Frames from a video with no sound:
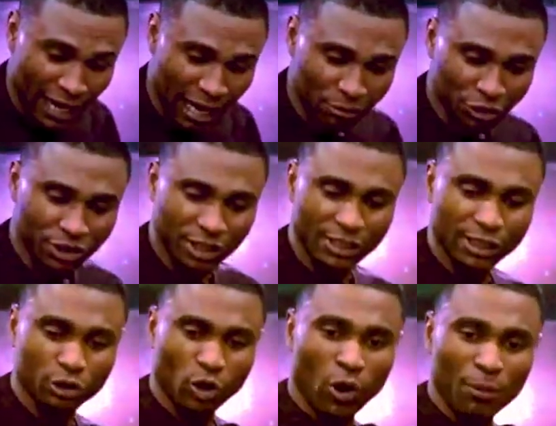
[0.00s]
I'm seeing
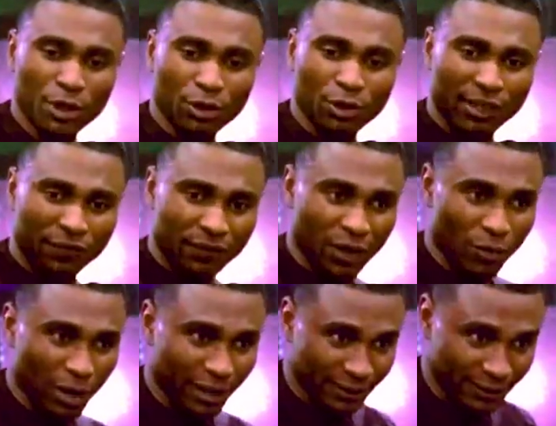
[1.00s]
it coming on the fair
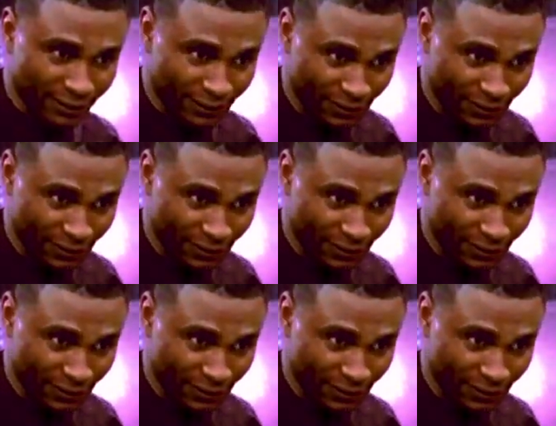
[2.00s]
one.